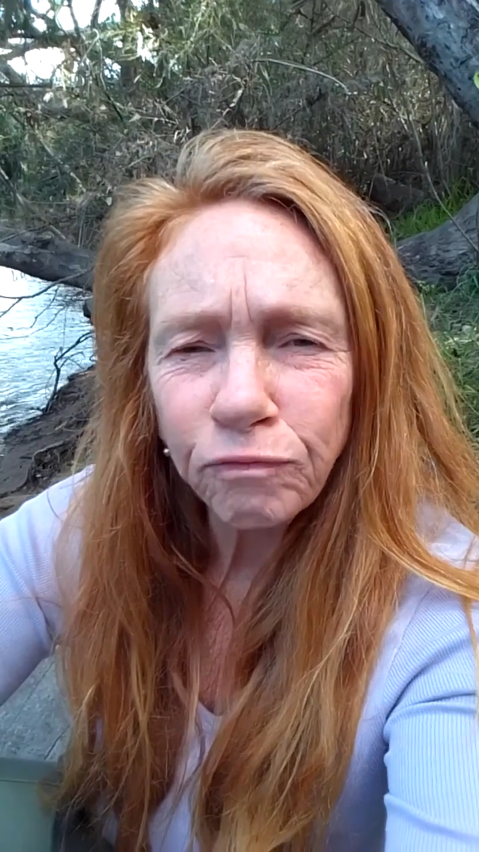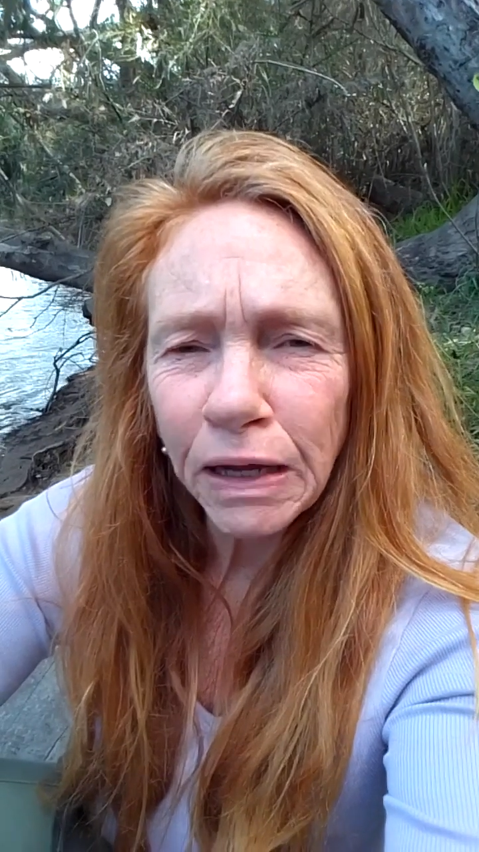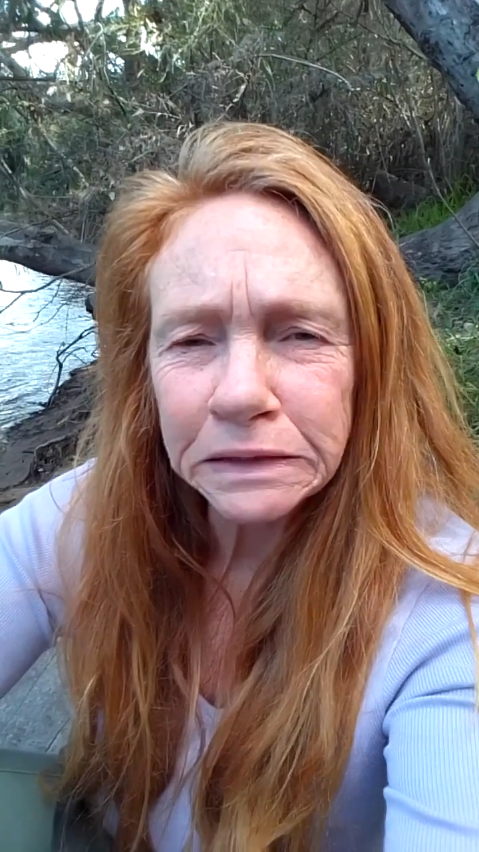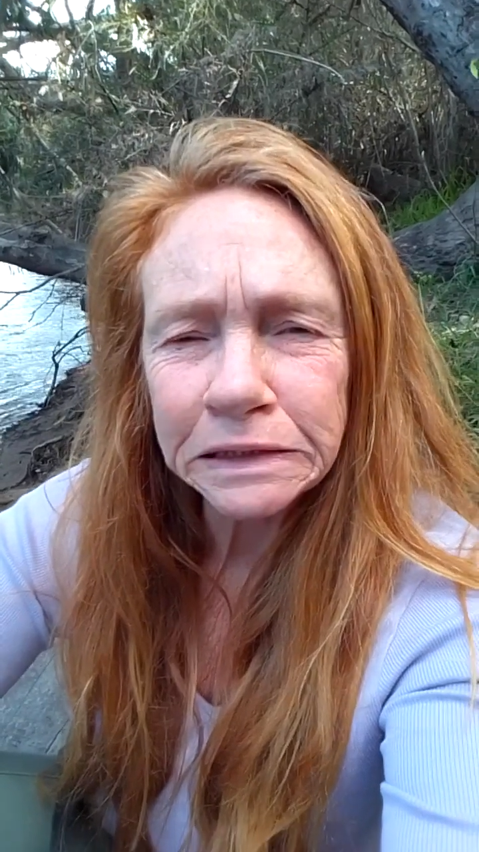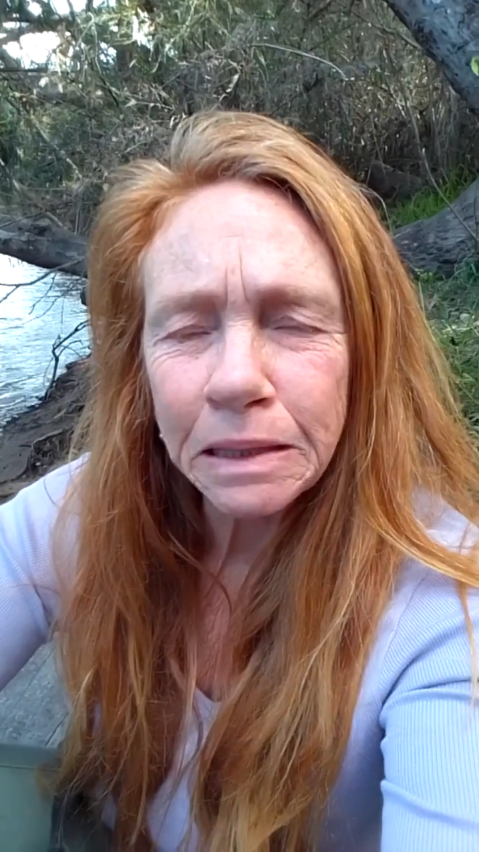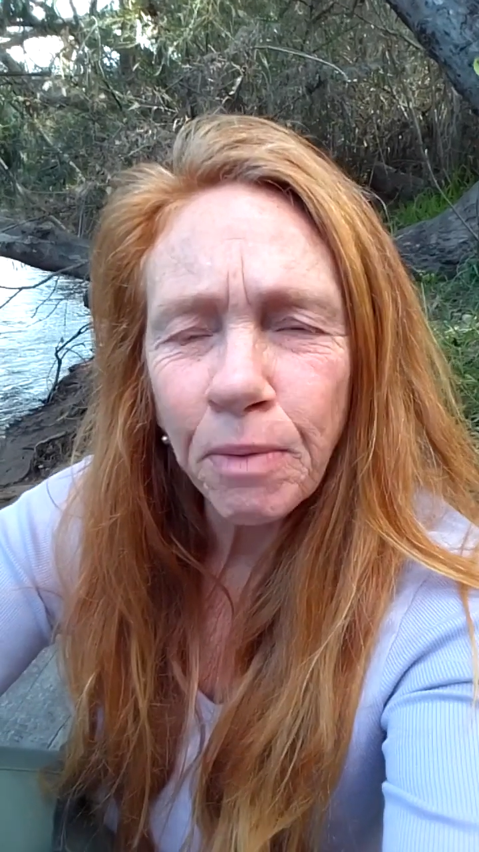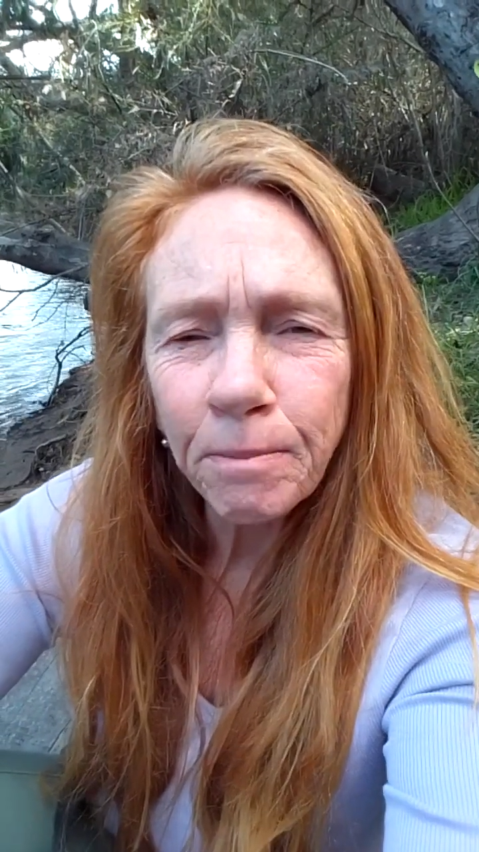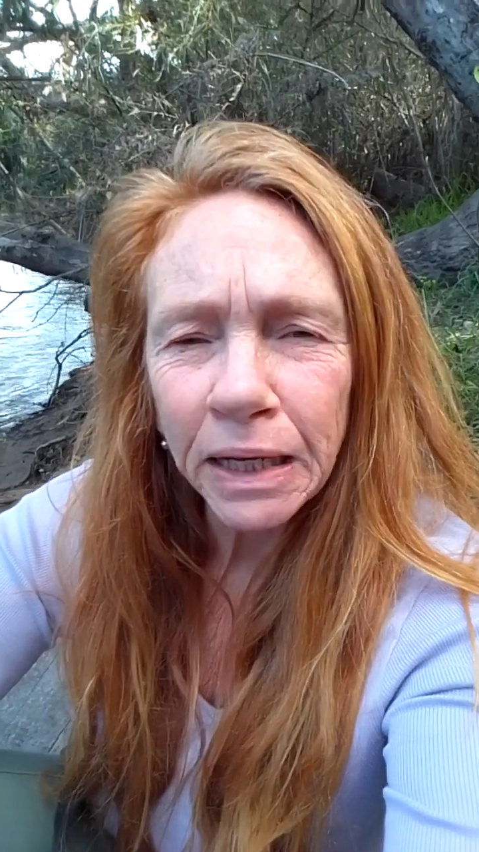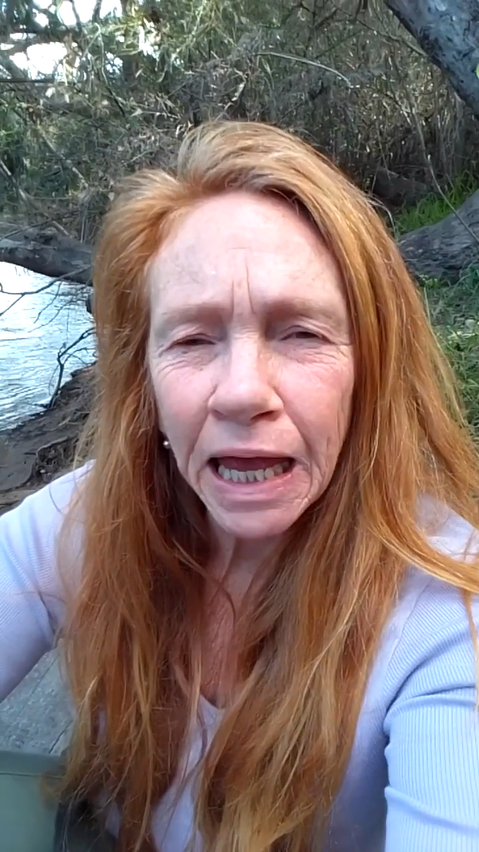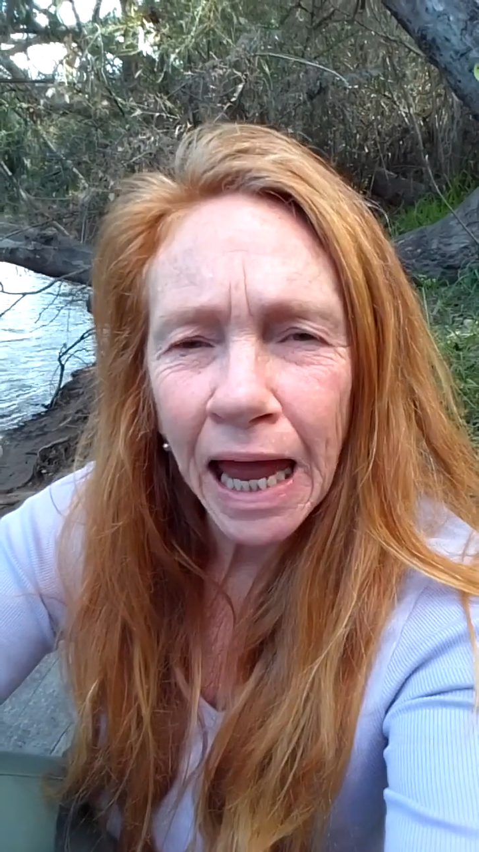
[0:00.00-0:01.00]
fell asleep
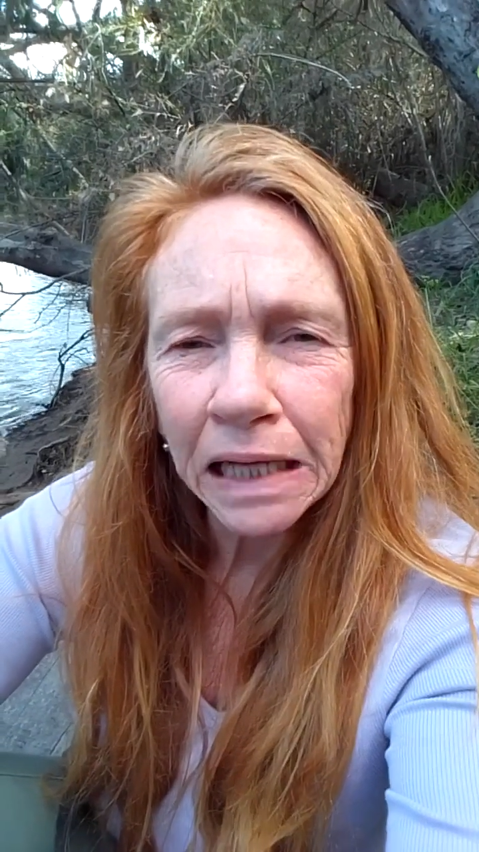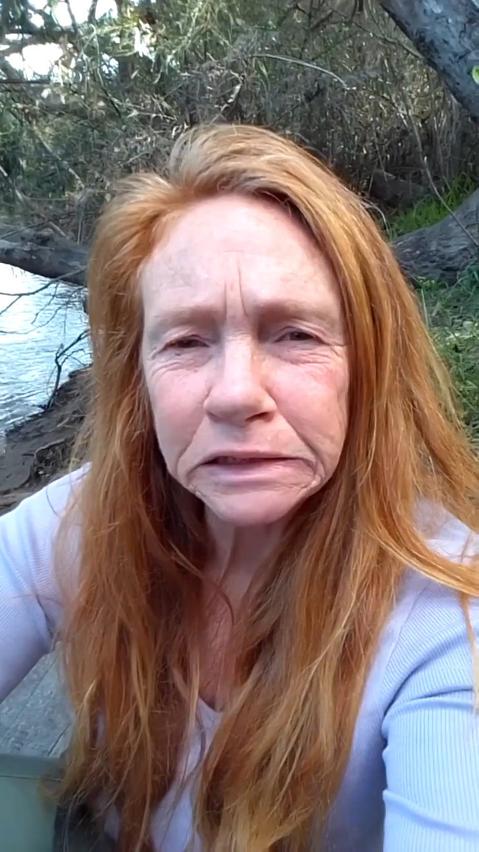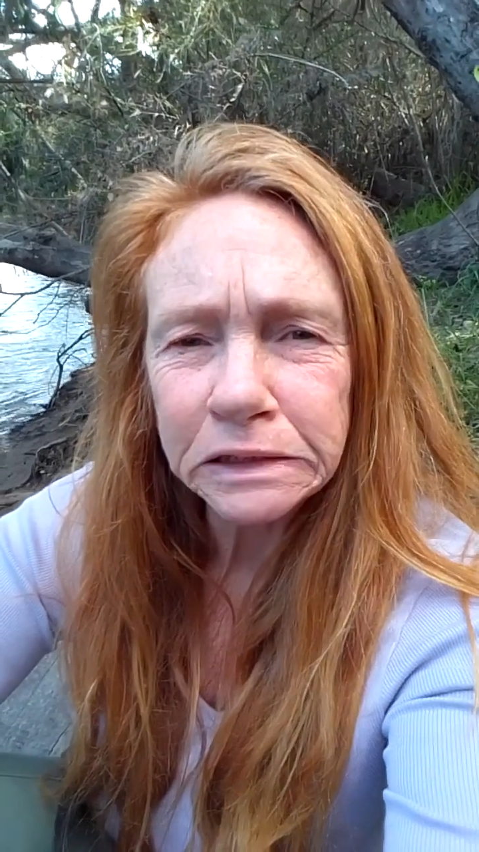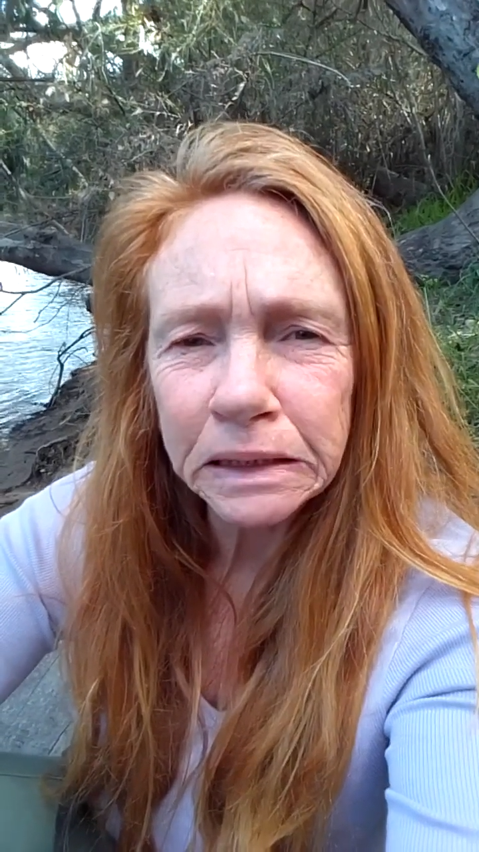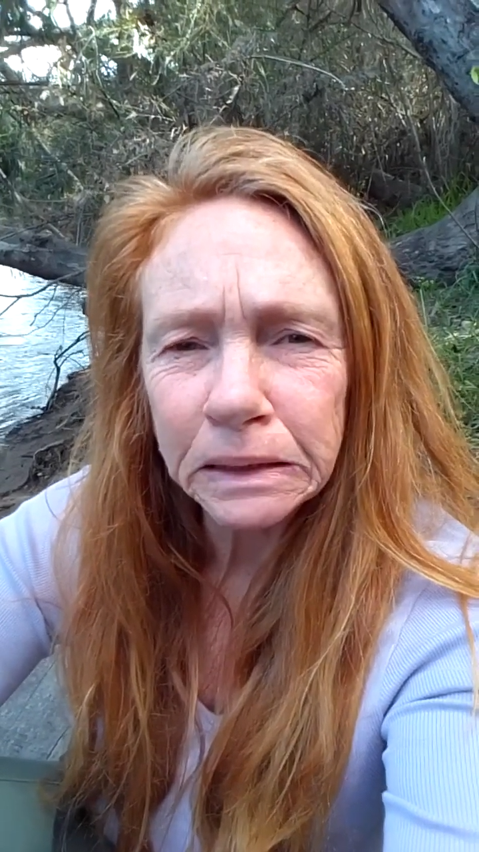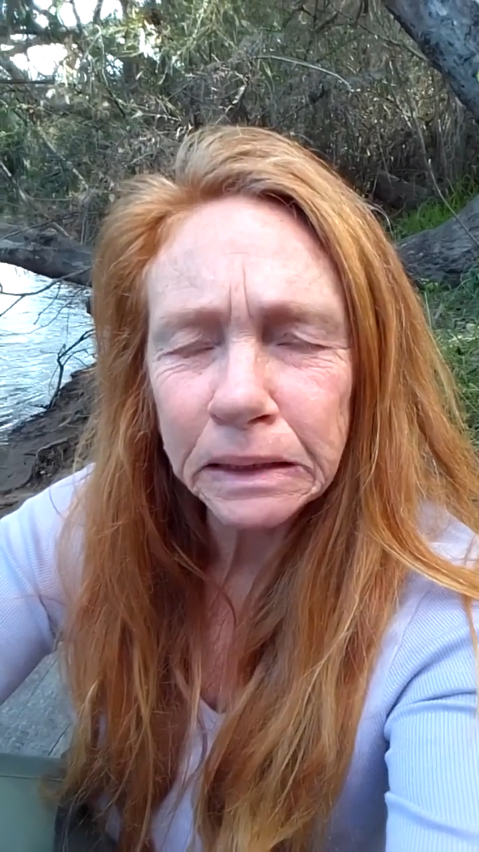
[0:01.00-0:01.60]
on my couch